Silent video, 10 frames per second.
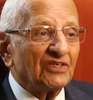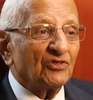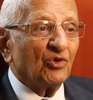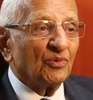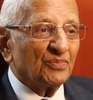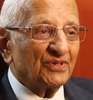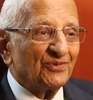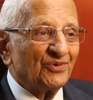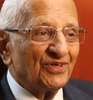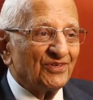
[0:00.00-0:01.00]
large
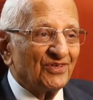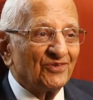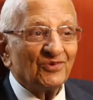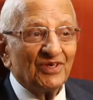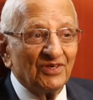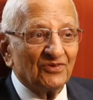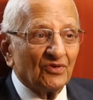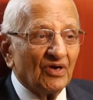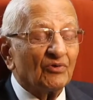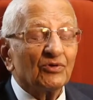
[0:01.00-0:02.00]
corpus donation to
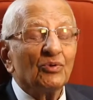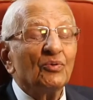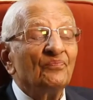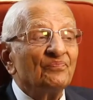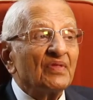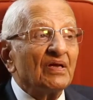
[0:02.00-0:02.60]
Irish to